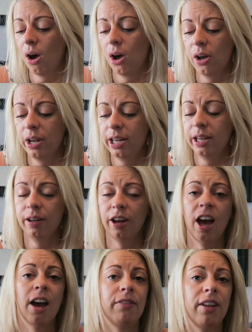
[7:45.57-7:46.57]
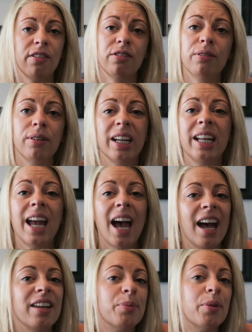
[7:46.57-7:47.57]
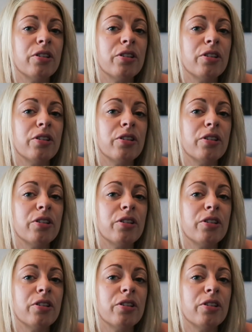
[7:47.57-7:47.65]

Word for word: I have never really had